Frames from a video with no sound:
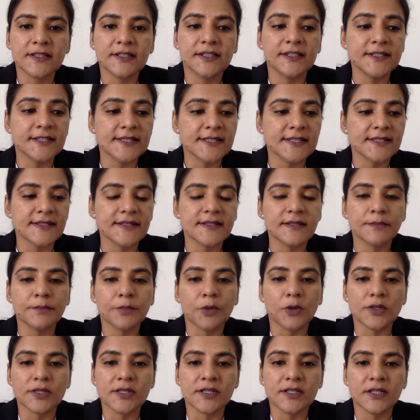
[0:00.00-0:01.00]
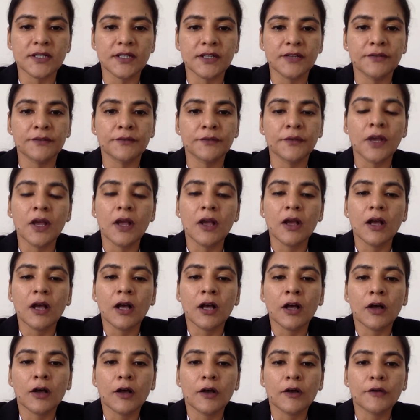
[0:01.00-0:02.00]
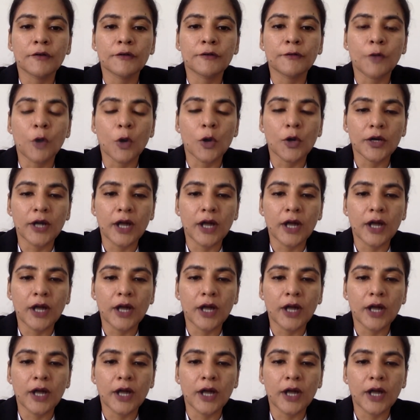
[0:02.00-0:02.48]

This is a positive for